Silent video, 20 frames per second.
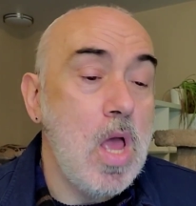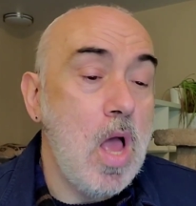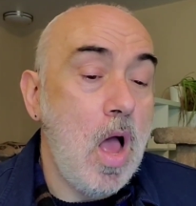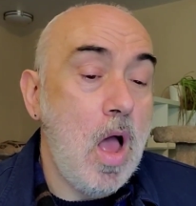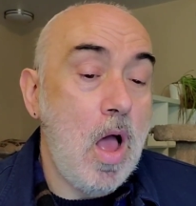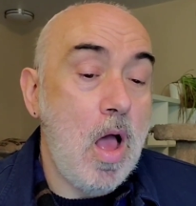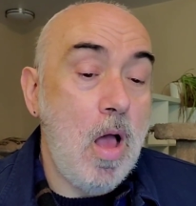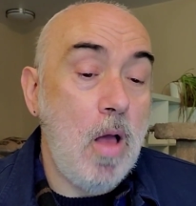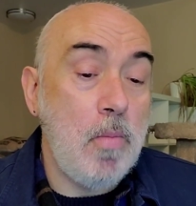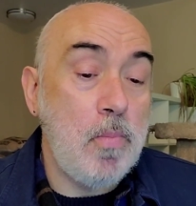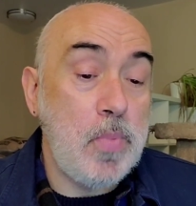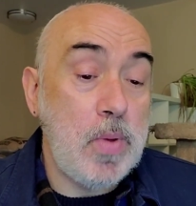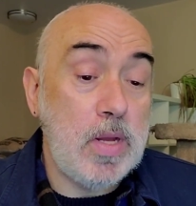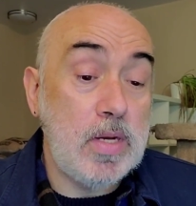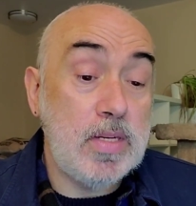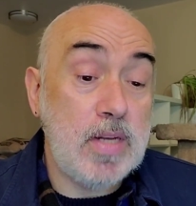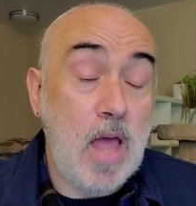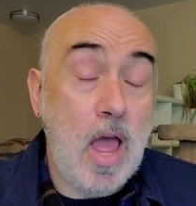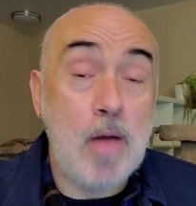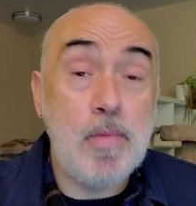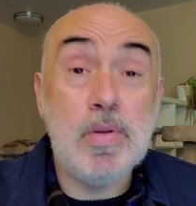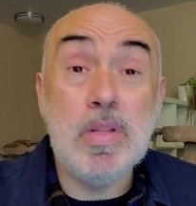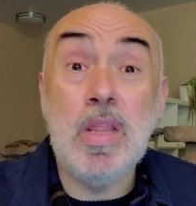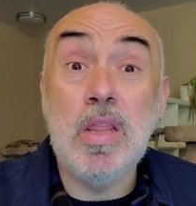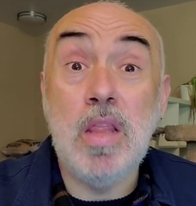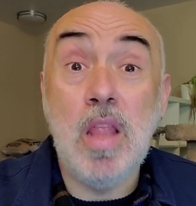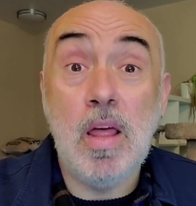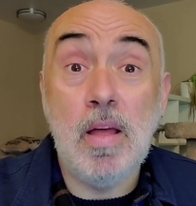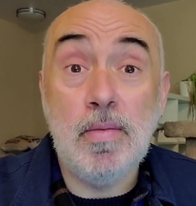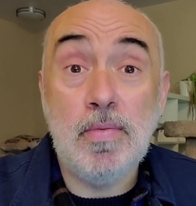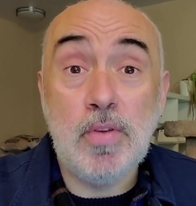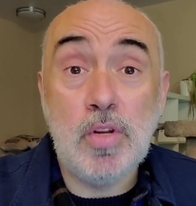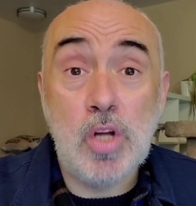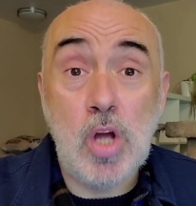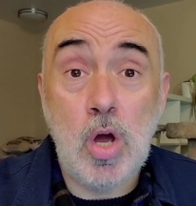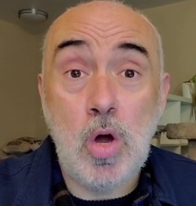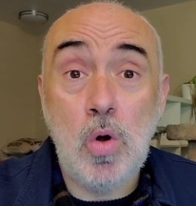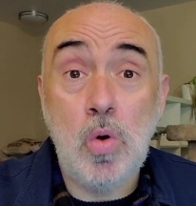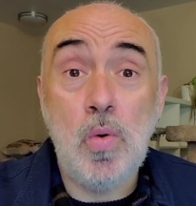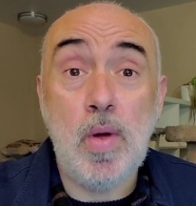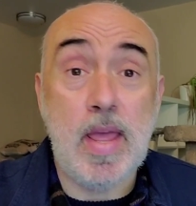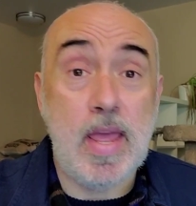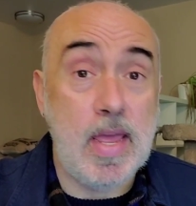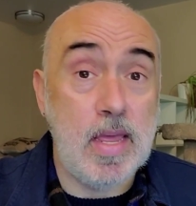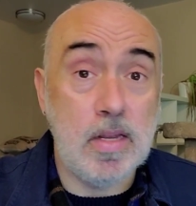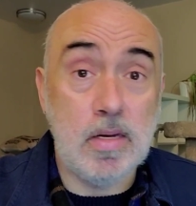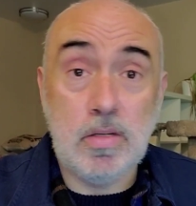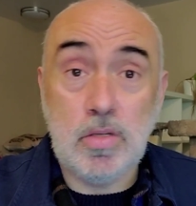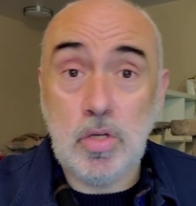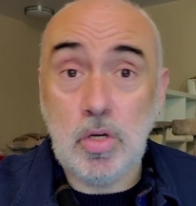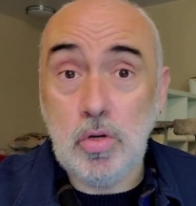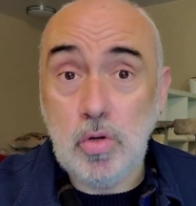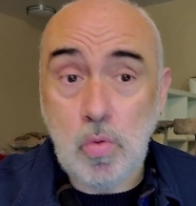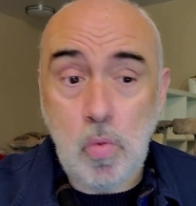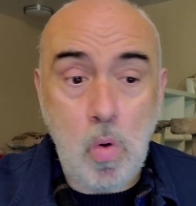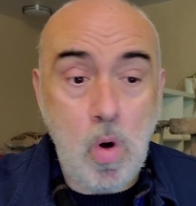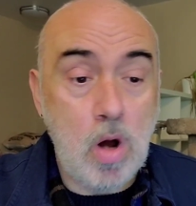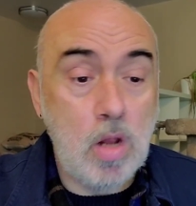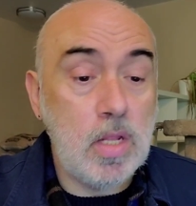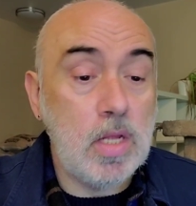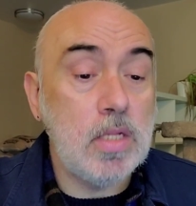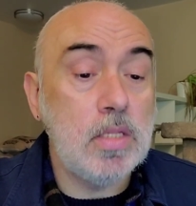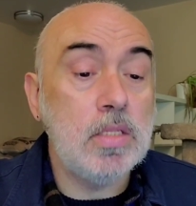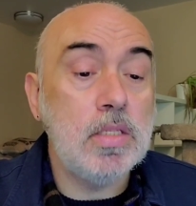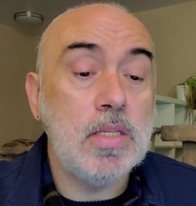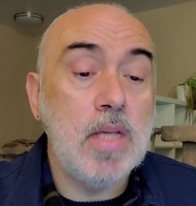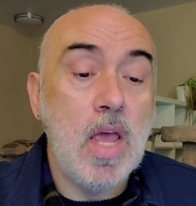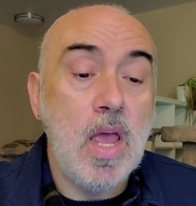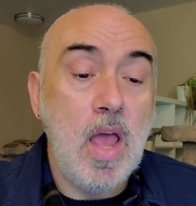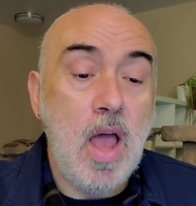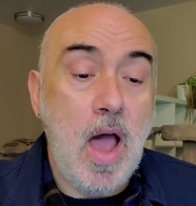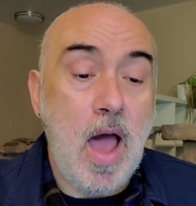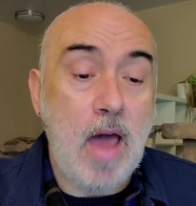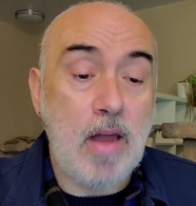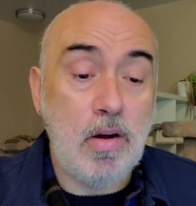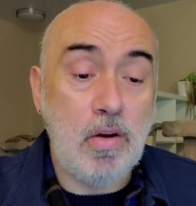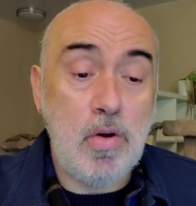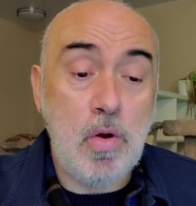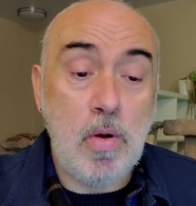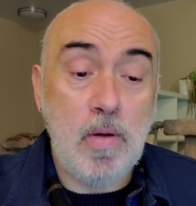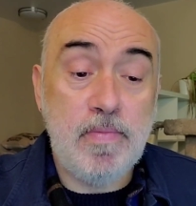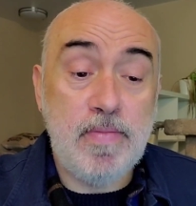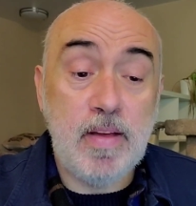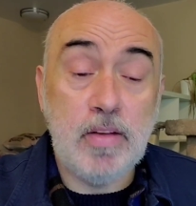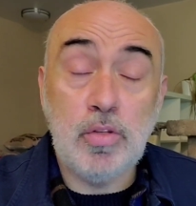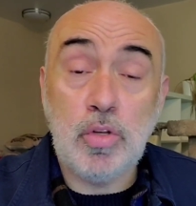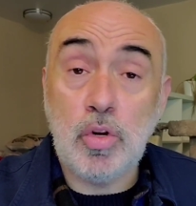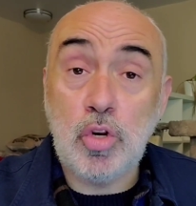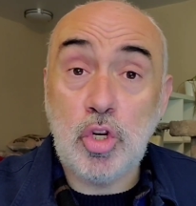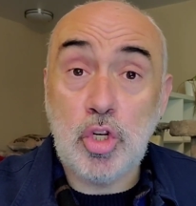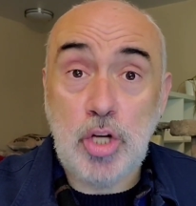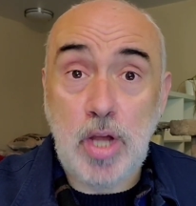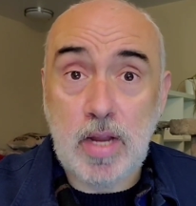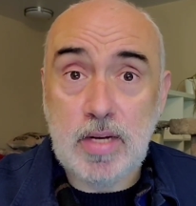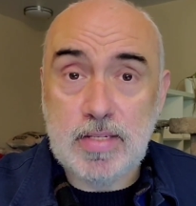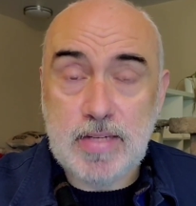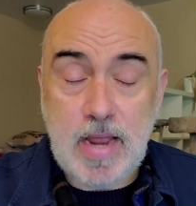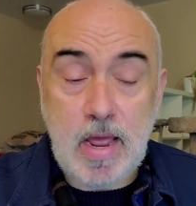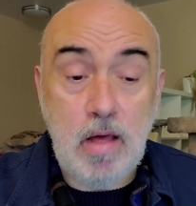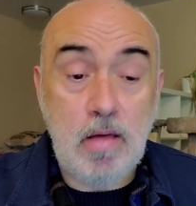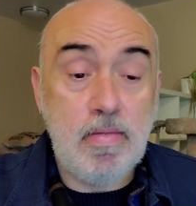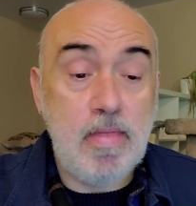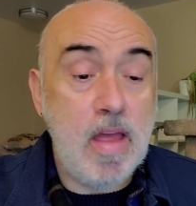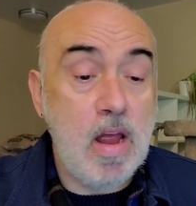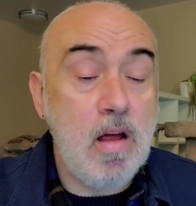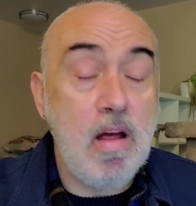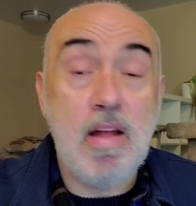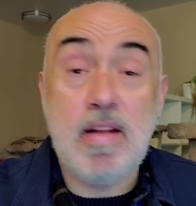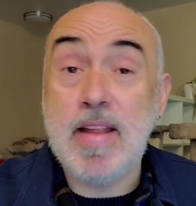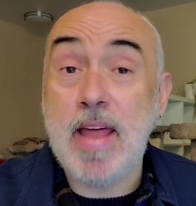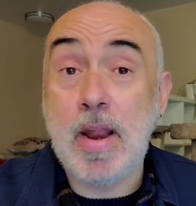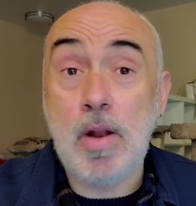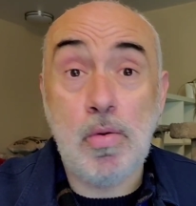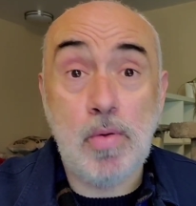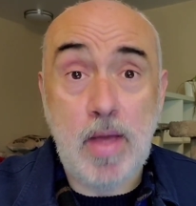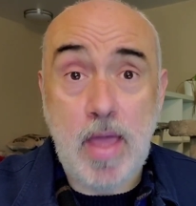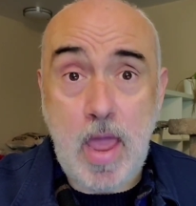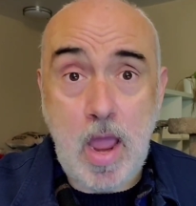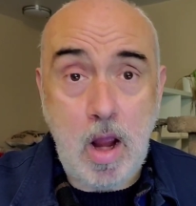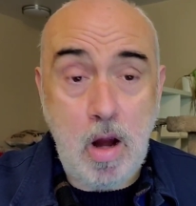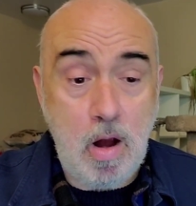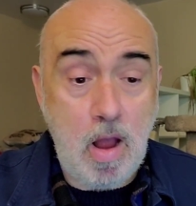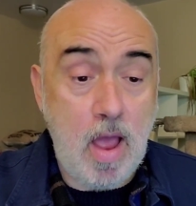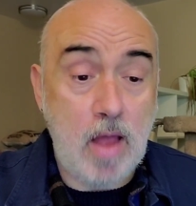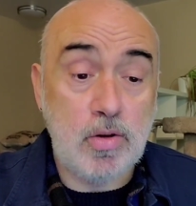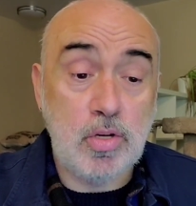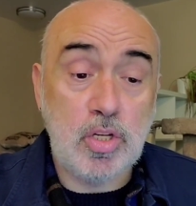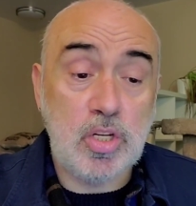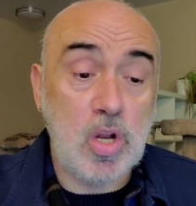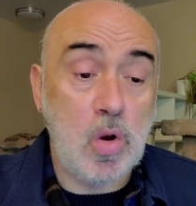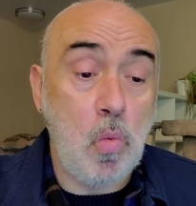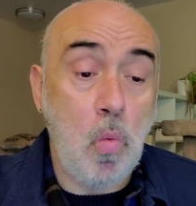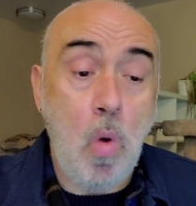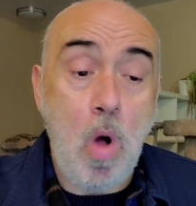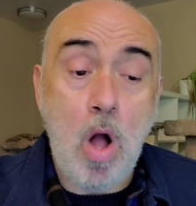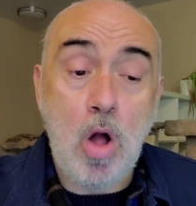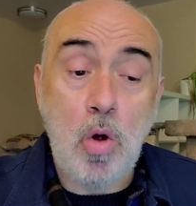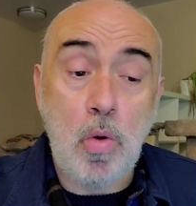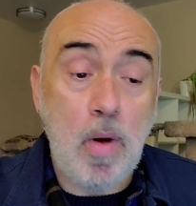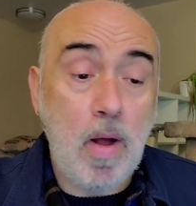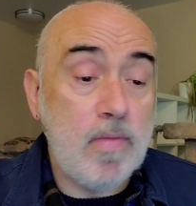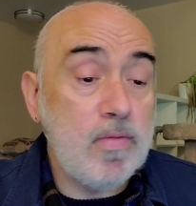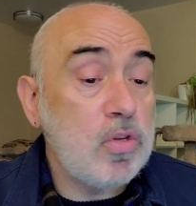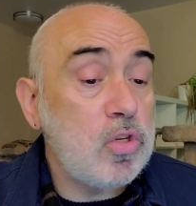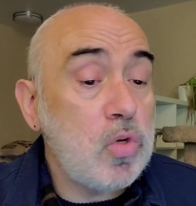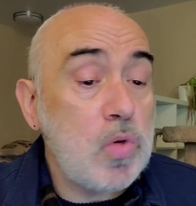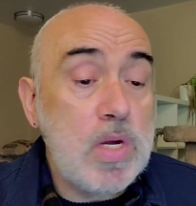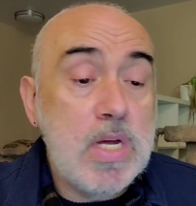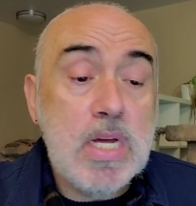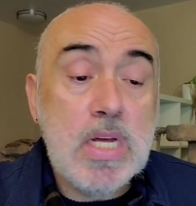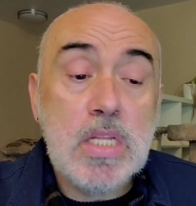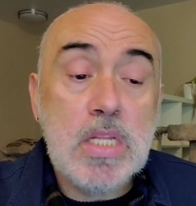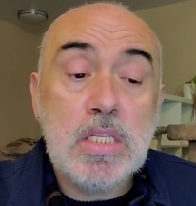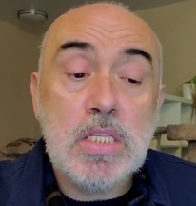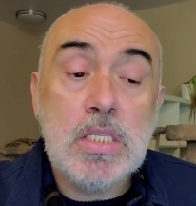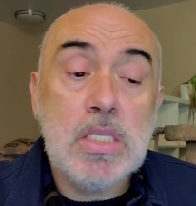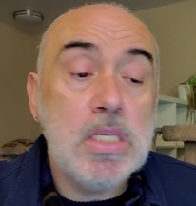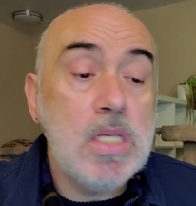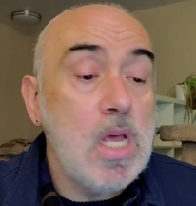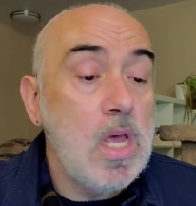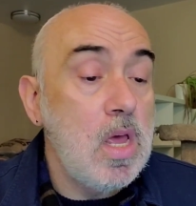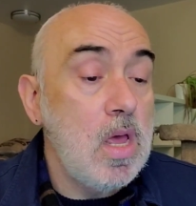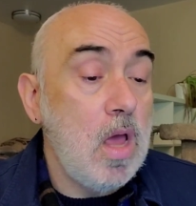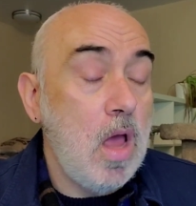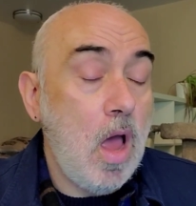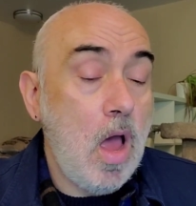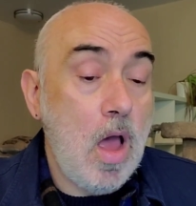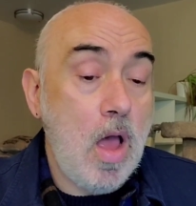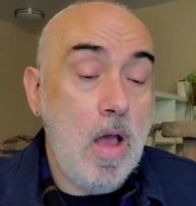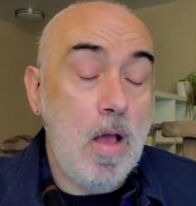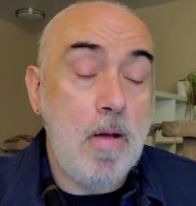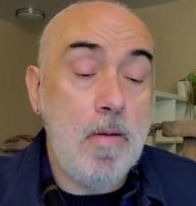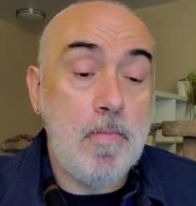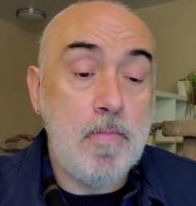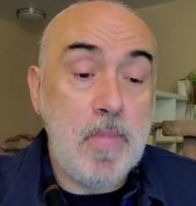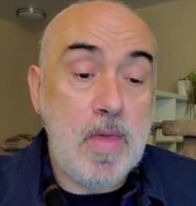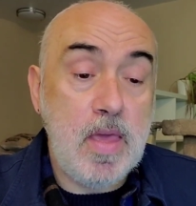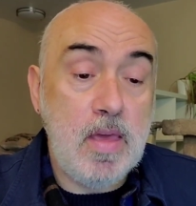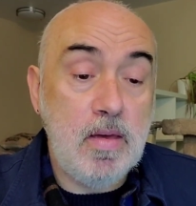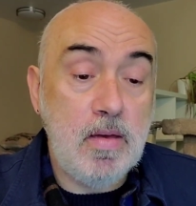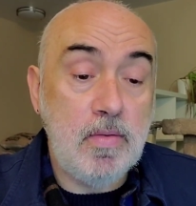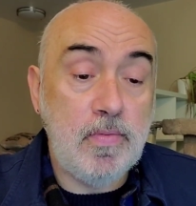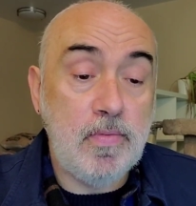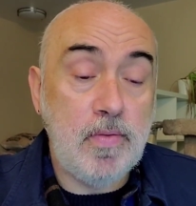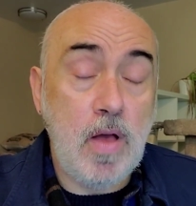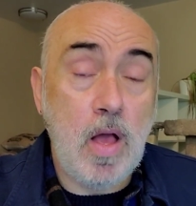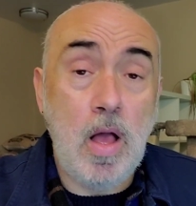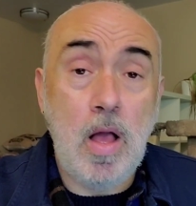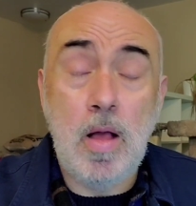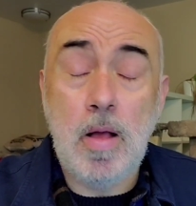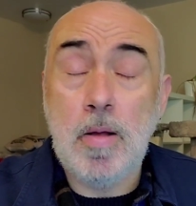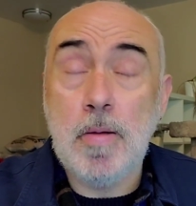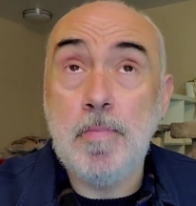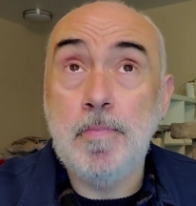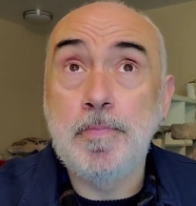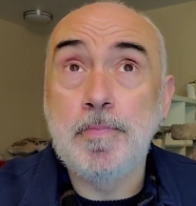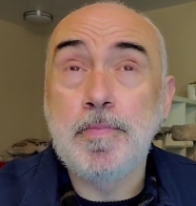but I would love to go into New Orleans. I don't know if things are shut down there, and I don't care. I'm just going to walk around the streets. Café